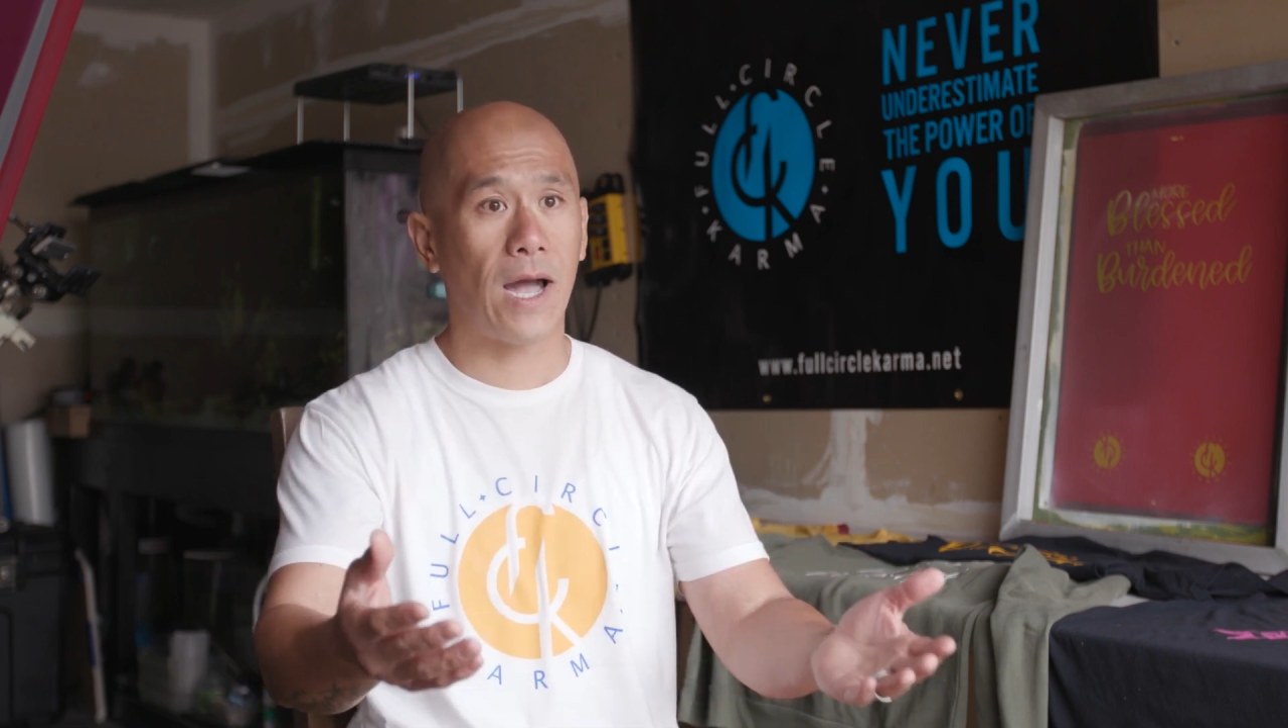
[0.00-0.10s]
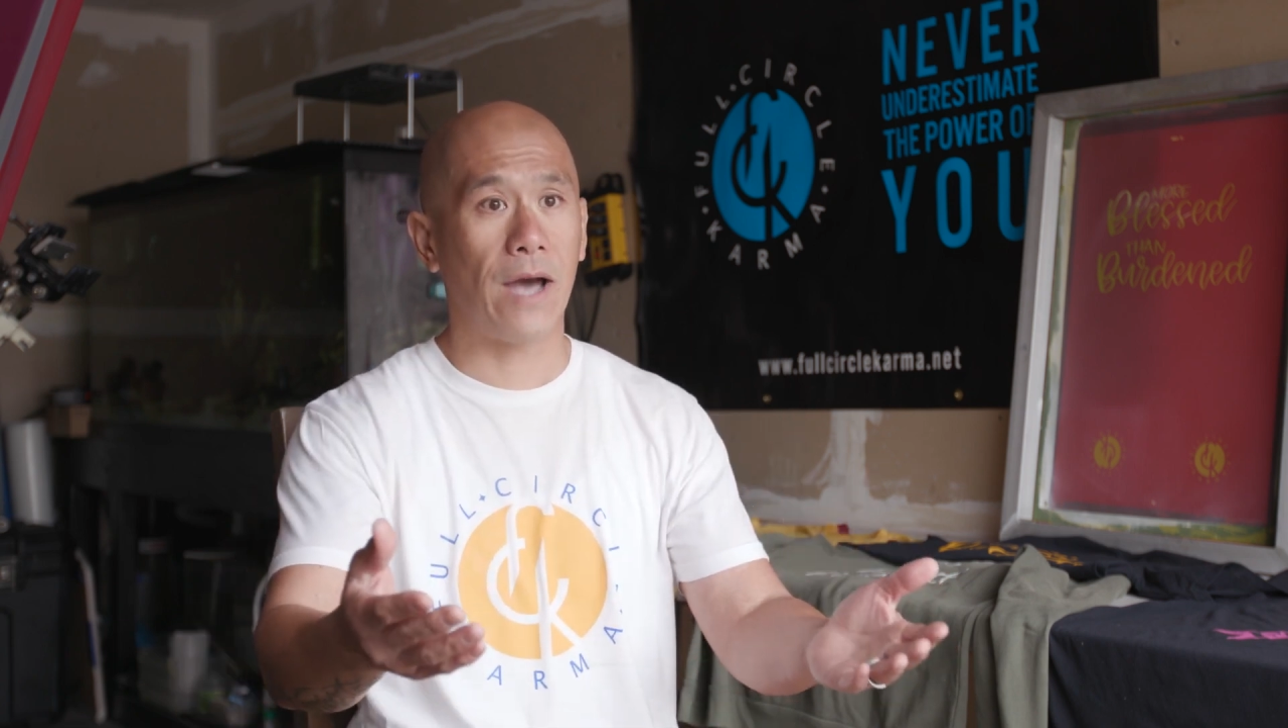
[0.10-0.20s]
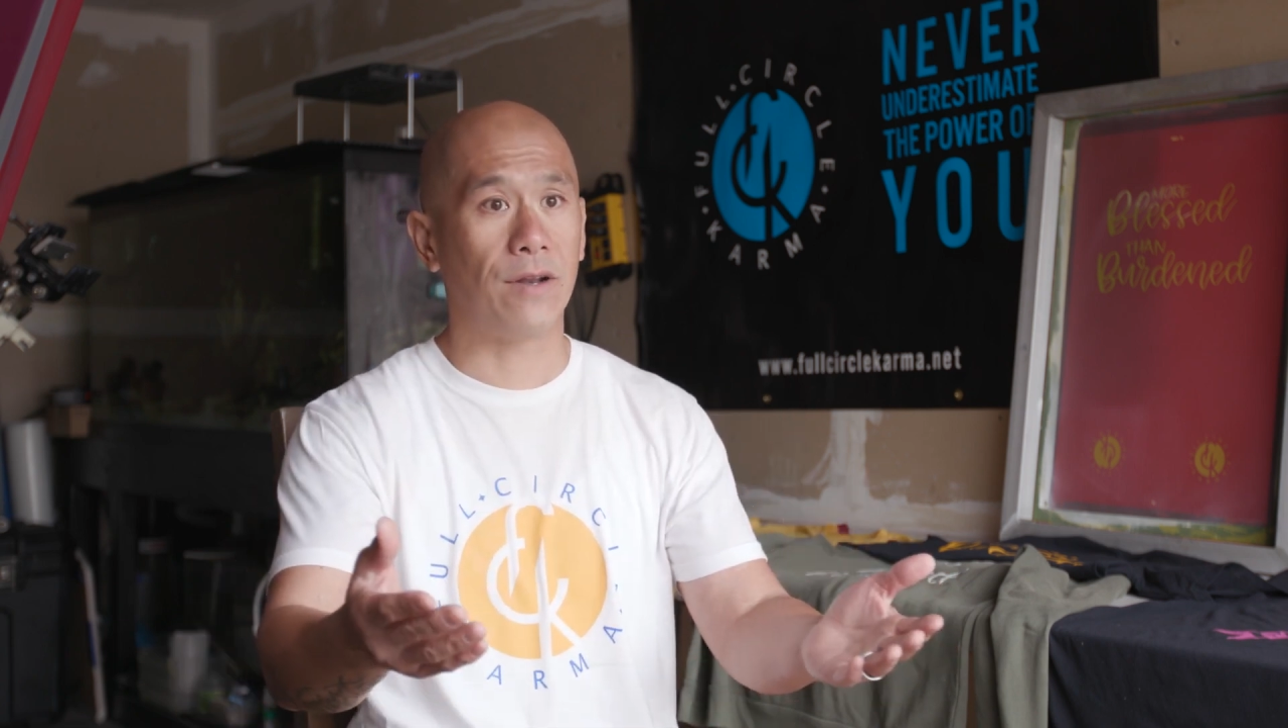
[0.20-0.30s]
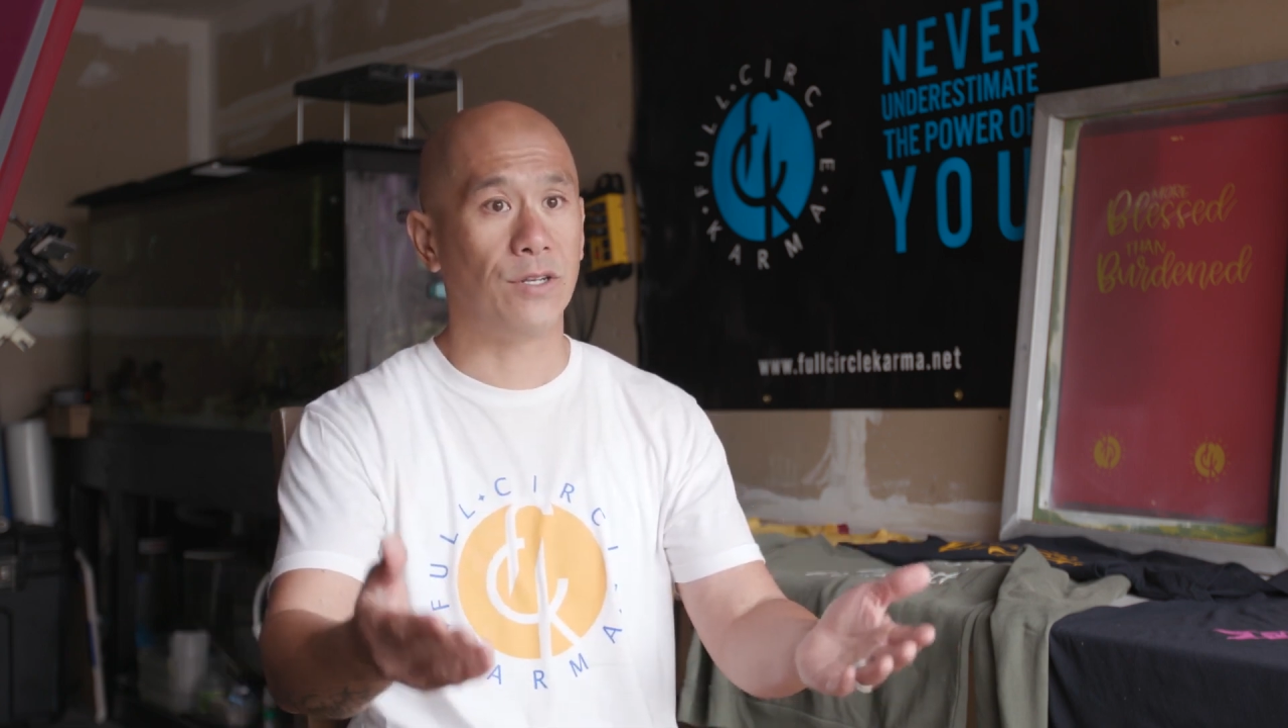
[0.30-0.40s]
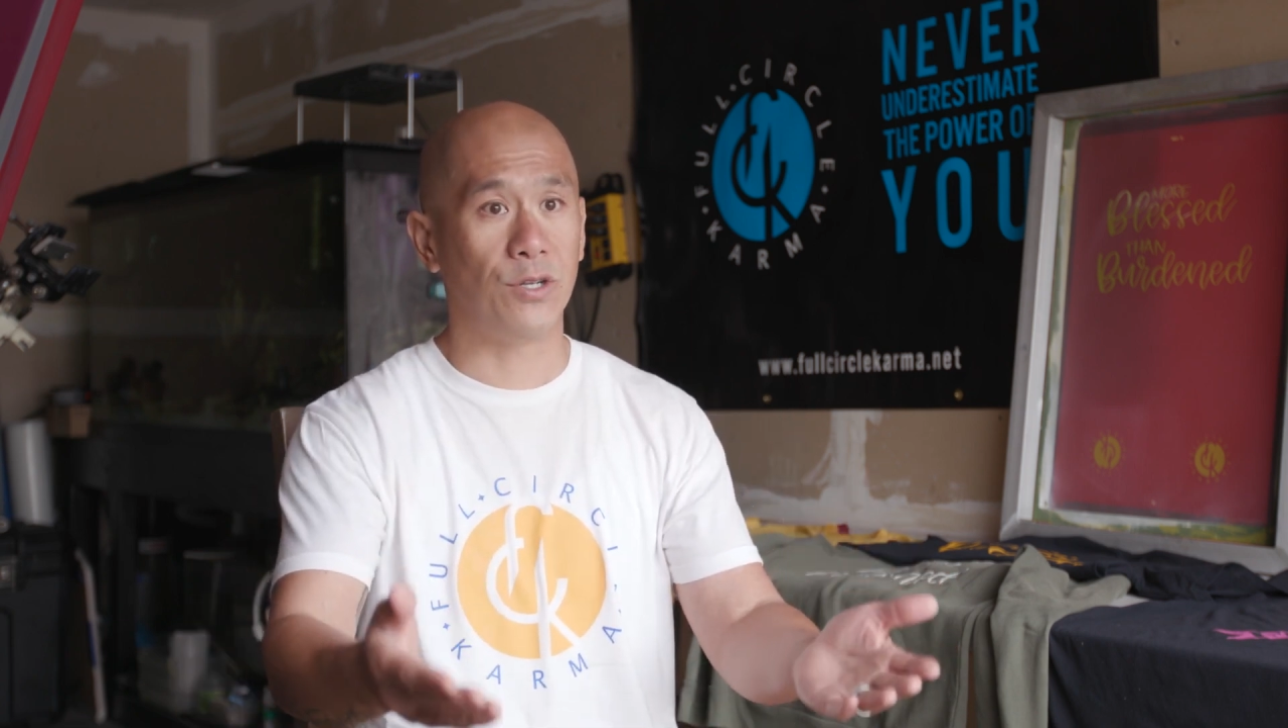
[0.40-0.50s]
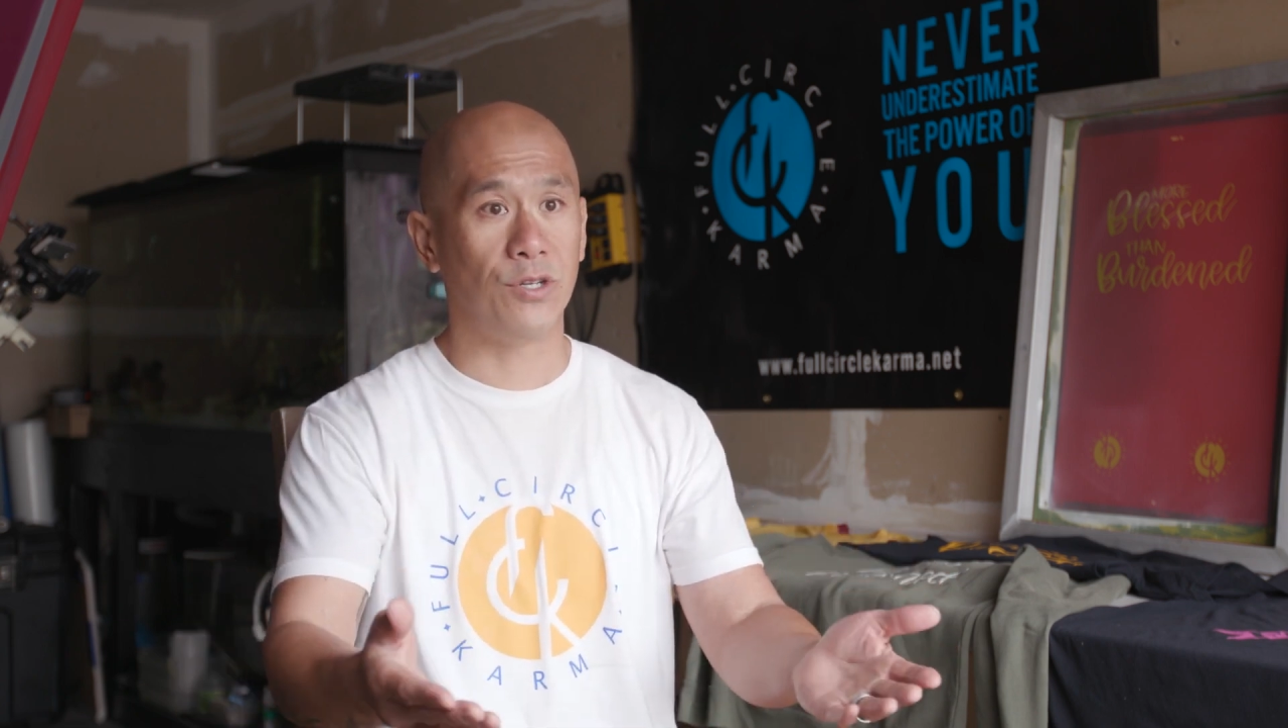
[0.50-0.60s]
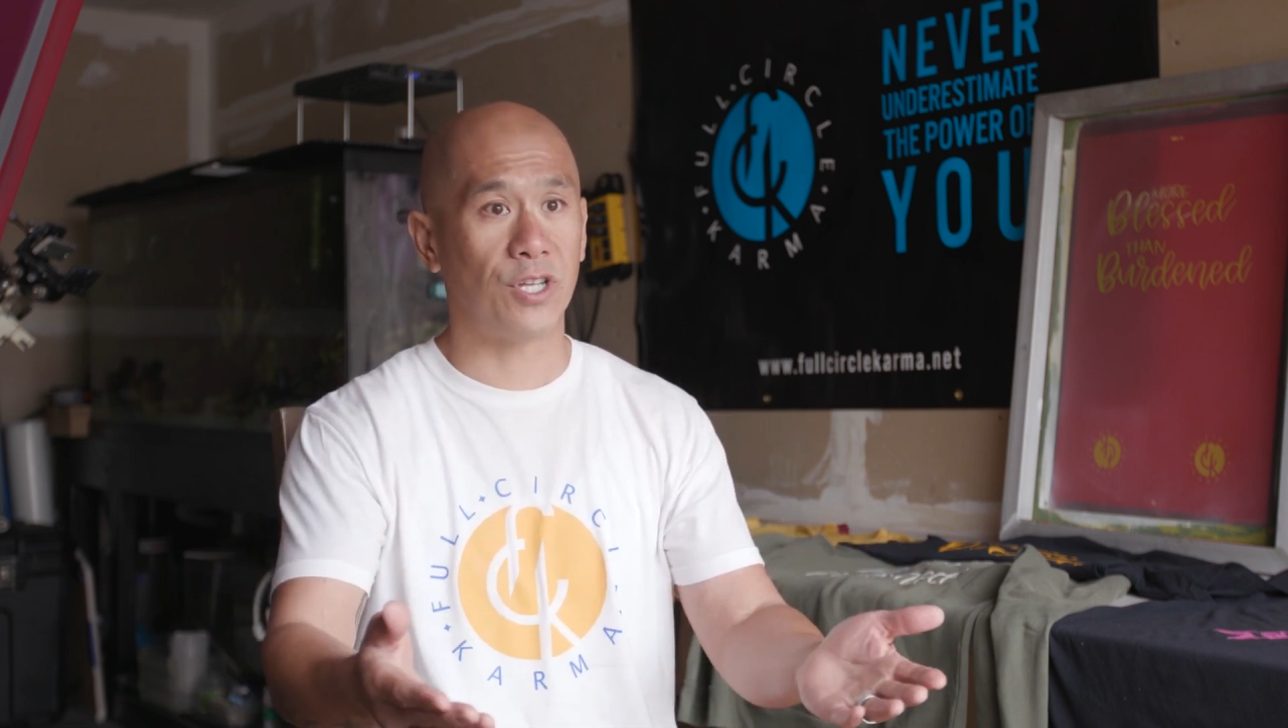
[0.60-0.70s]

how to do